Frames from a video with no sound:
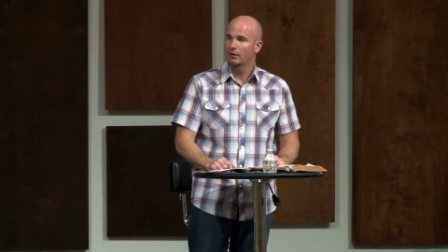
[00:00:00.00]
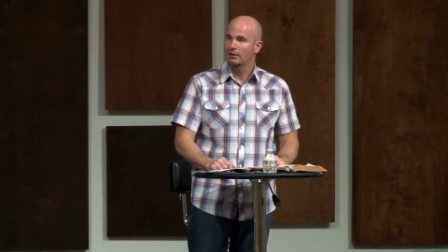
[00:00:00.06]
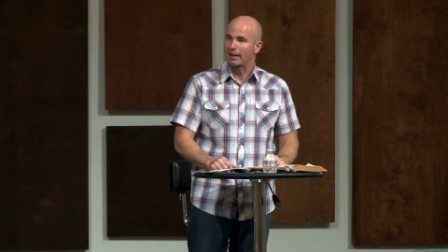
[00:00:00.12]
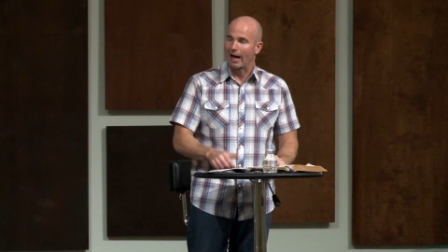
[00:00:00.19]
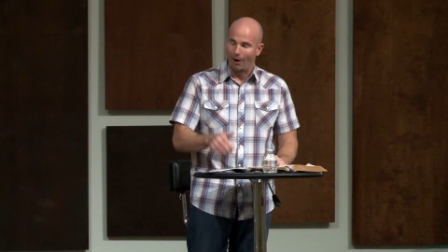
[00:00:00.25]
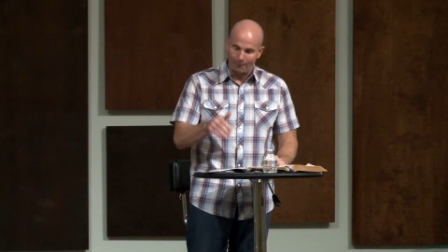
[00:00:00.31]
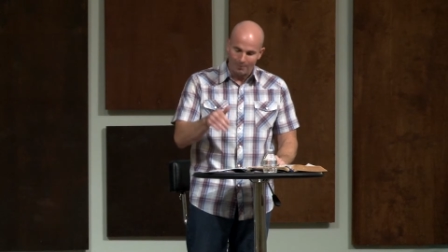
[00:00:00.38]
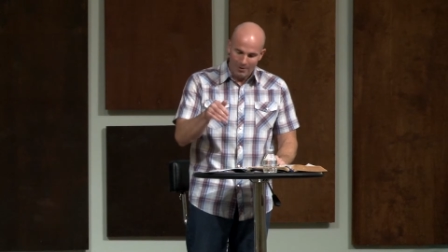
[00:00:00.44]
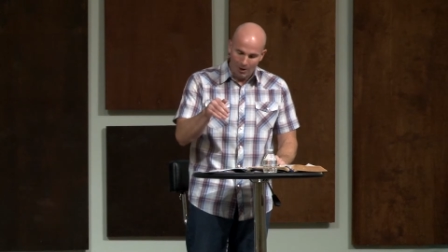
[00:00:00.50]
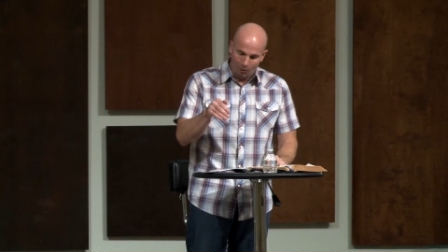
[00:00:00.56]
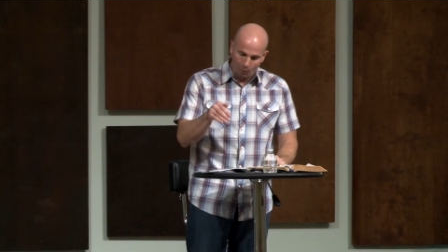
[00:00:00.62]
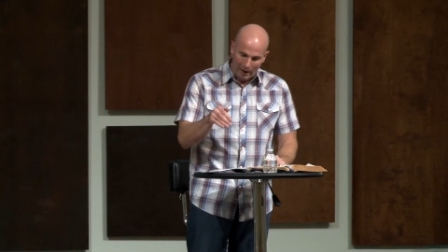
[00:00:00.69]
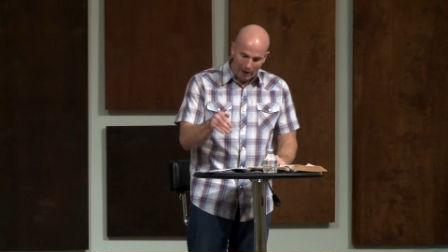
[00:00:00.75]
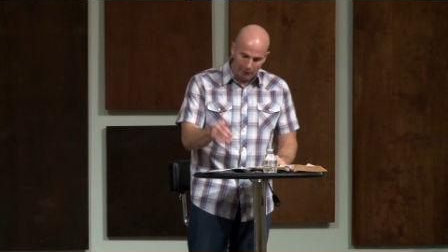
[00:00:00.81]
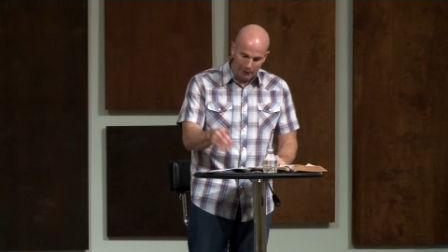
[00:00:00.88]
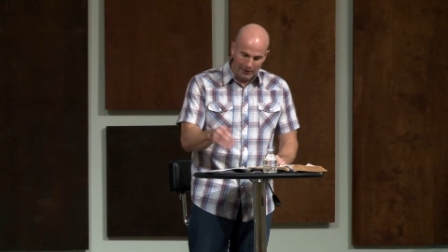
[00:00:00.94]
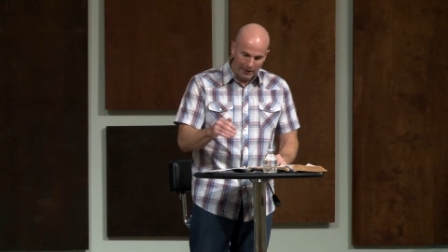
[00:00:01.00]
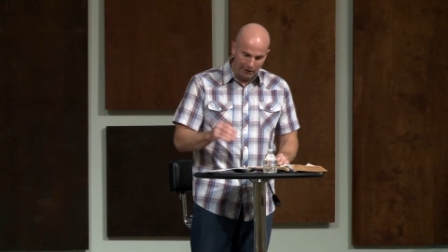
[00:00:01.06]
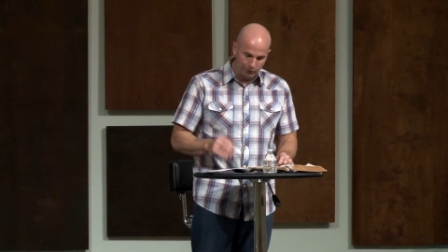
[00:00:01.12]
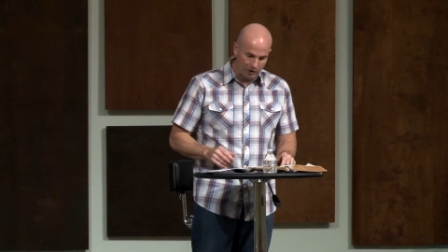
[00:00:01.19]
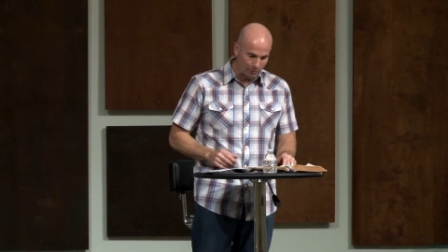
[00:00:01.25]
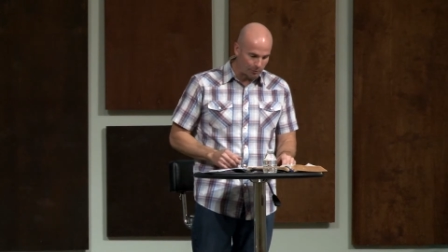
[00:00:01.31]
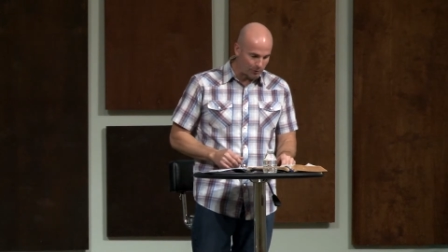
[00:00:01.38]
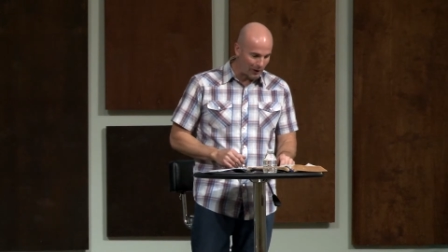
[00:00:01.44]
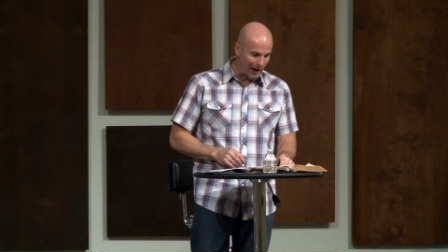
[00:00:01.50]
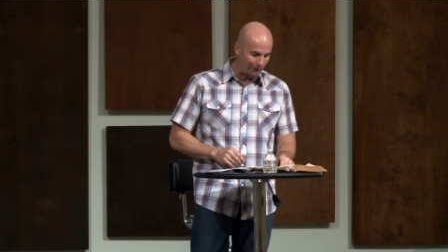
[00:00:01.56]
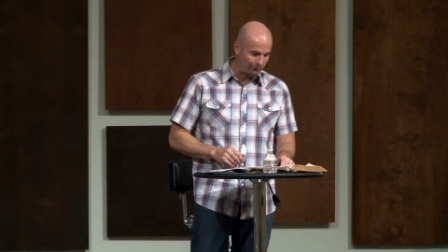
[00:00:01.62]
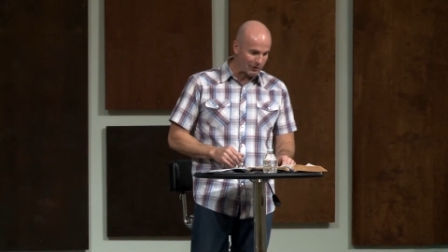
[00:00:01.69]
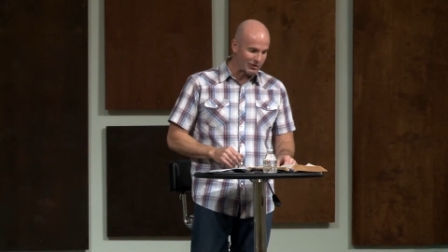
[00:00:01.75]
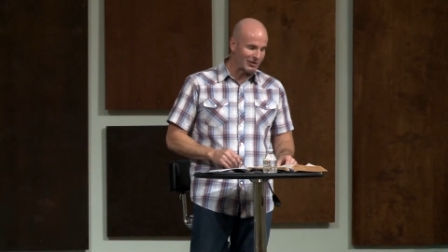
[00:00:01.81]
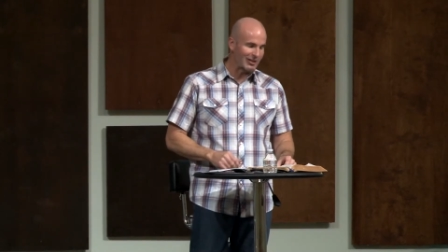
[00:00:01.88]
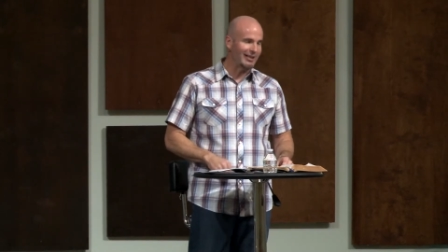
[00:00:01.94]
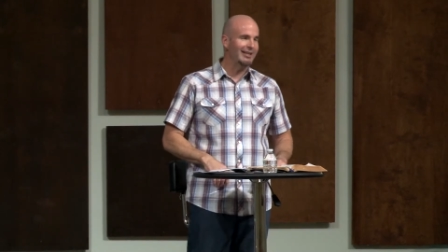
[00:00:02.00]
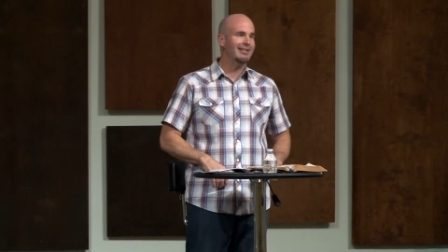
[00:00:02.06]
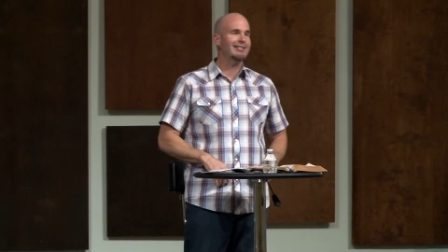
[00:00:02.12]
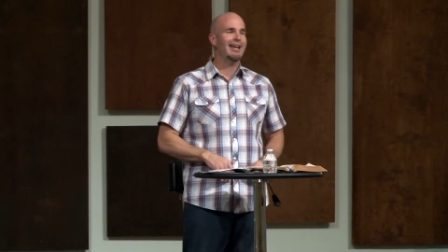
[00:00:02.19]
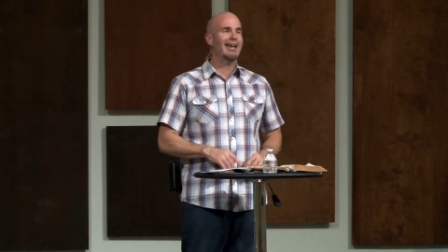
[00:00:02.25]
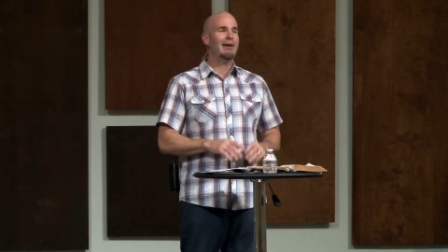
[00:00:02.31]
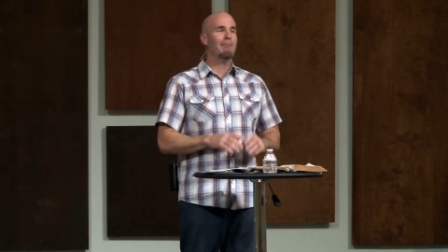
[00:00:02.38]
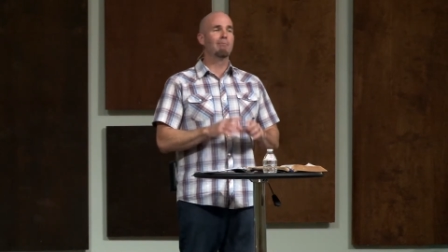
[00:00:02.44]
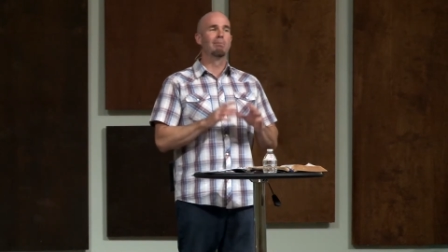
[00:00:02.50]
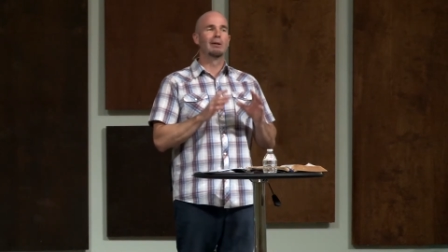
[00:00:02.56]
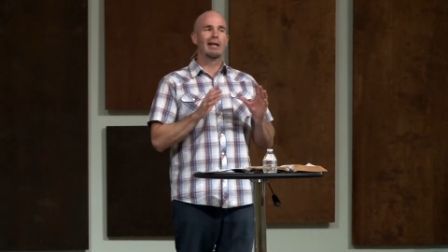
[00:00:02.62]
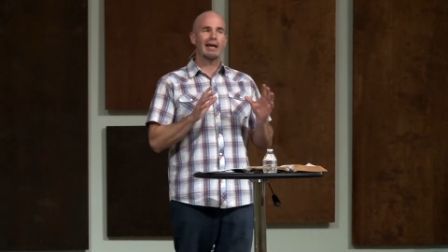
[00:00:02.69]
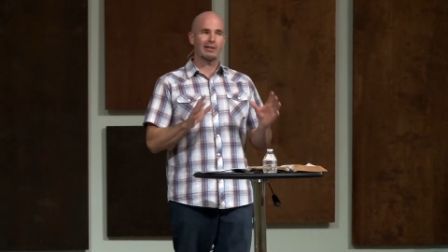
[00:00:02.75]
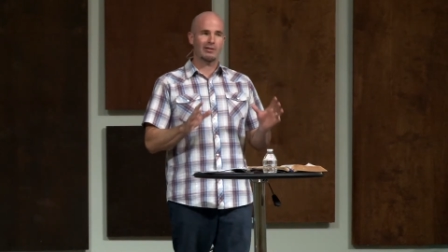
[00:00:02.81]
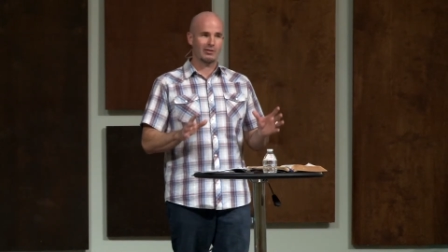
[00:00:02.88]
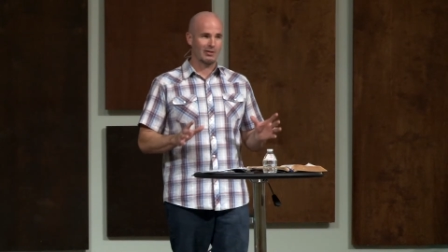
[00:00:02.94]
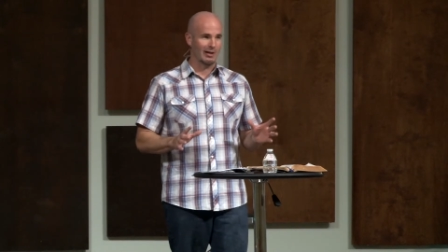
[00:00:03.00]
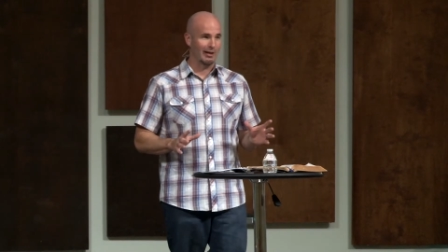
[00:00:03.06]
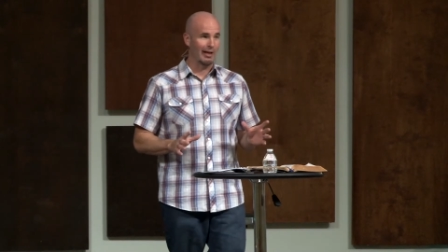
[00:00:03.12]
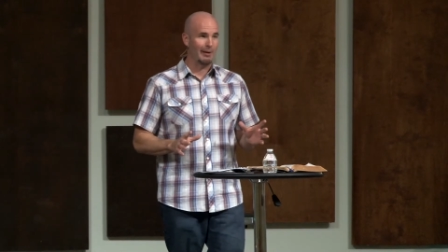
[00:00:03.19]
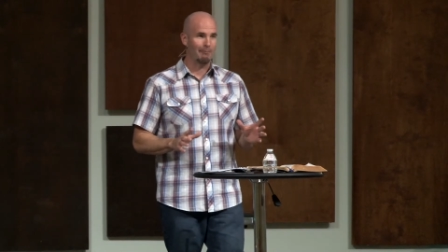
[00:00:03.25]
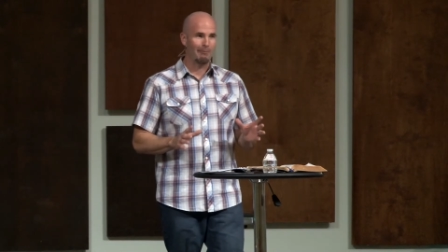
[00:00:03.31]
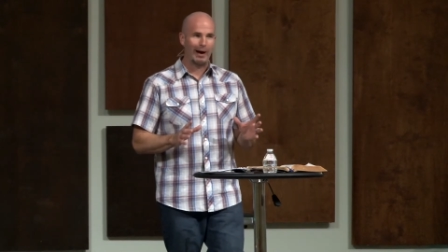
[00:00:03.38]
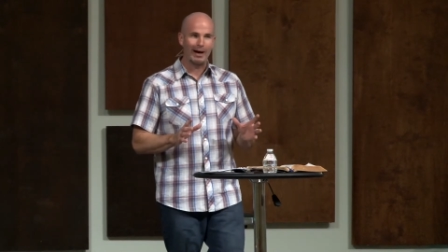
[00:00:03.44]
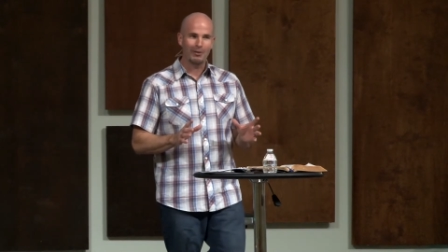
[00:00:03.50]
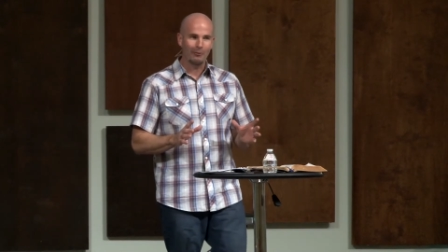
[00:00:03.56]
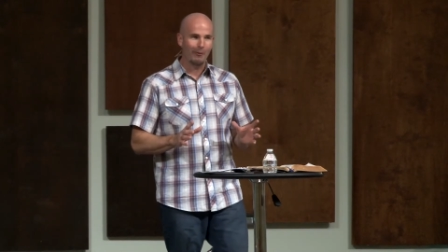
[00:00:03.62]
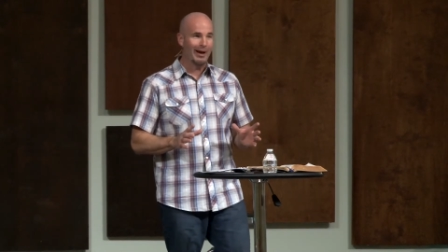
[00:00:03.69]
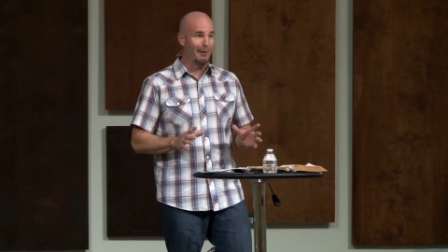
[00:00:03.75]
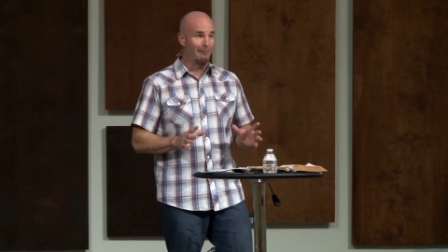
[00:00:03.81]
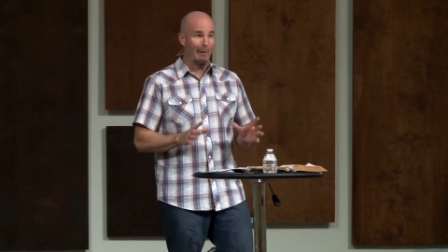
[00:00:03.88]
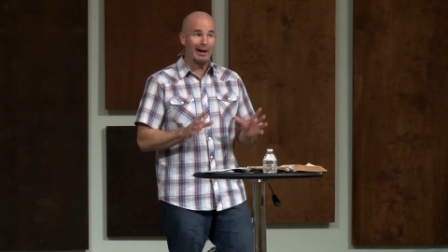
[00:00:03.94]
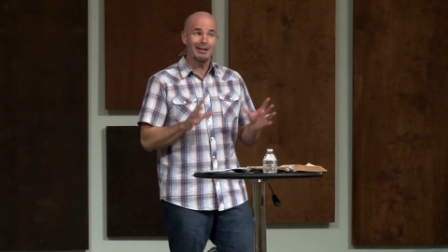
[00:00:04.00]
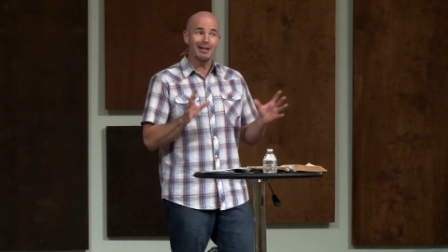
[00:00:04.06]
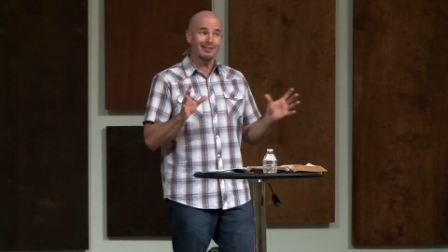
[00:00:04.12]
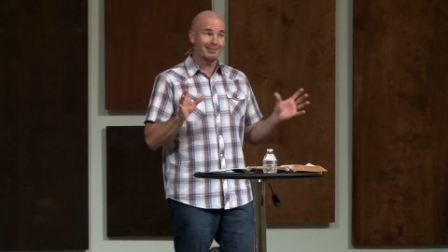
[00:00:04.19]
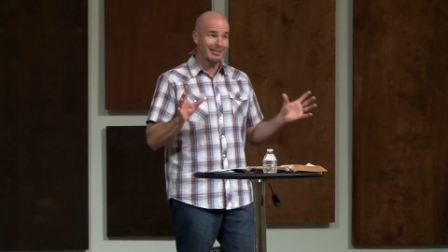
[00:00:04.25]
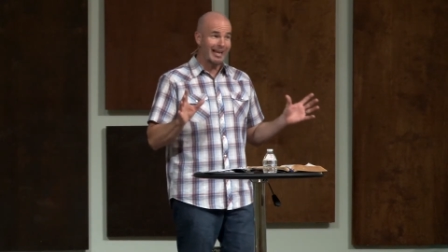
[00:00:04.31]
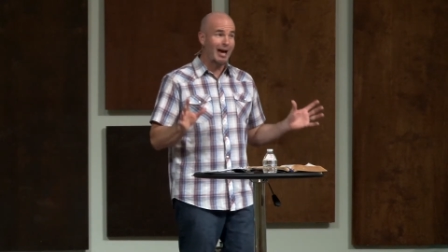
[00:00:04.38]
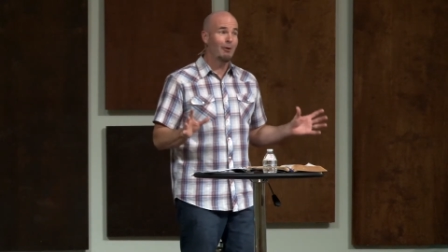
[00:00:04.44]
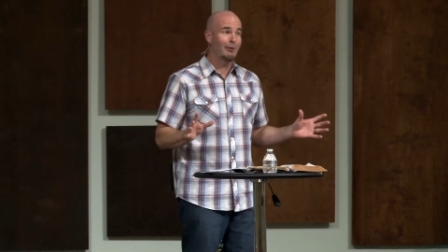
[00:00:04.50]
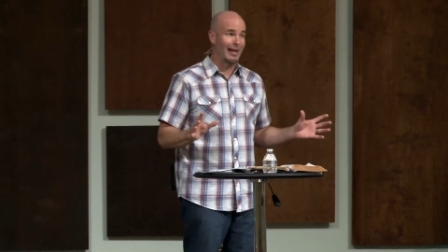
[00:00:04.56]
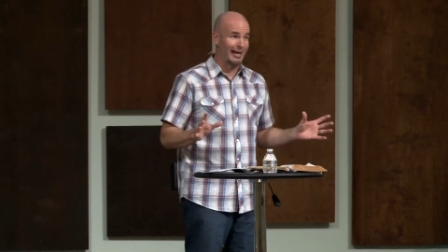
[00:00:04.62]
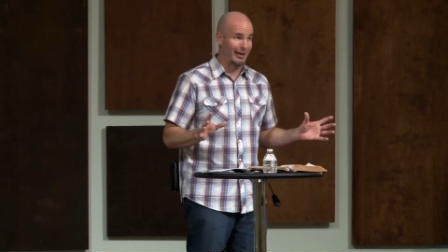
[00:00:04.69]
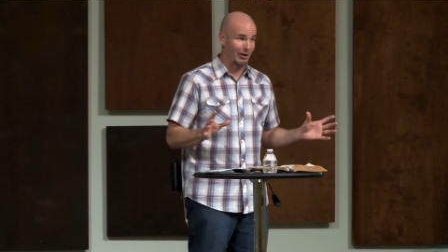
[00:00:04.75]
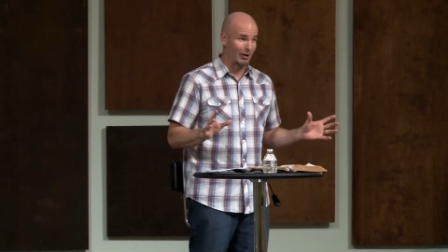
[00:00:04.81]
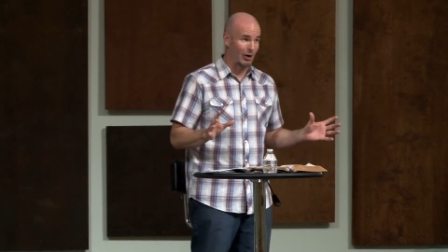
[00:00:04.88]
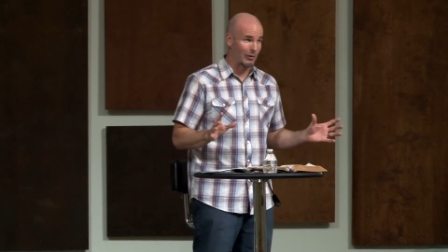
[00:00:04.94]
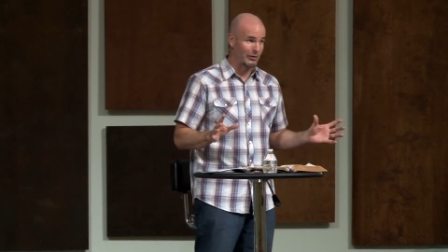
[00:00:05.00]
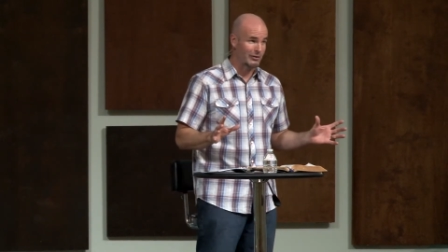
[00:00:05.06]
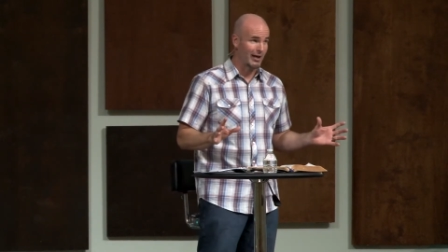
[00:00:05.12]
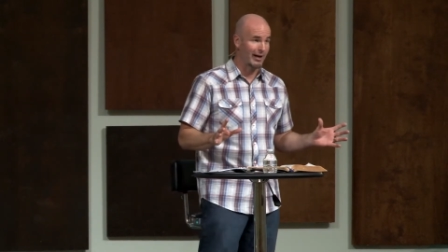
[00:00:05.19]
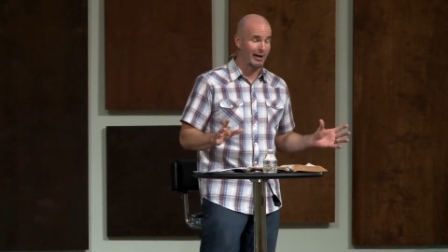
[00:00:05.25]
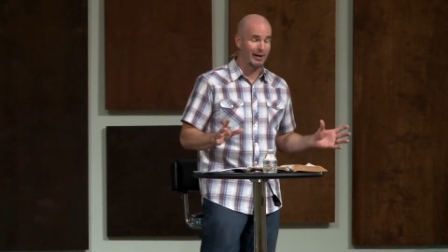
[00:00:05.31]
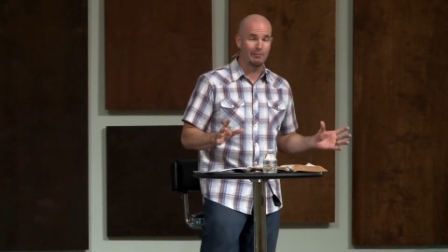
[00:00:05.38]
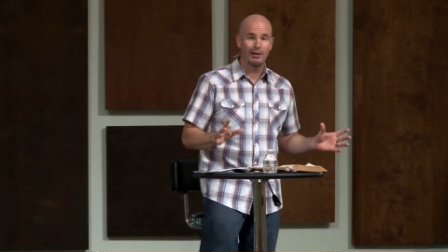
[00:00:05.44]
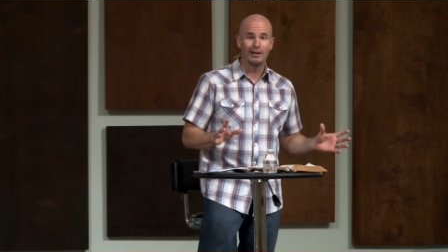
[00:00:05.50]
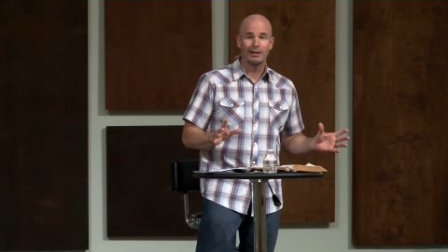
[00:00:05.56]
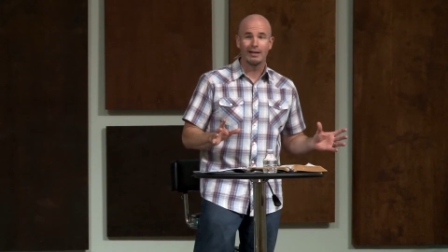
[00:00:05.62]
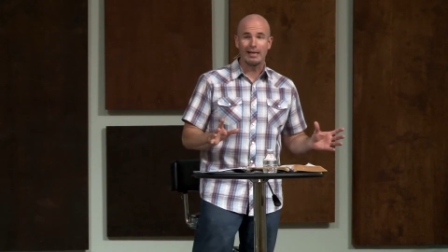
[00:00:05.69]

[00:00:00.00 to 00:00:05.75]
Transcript: Now, while the gift of prophecy is a blessing, and by the way, it might not sound like it all the time,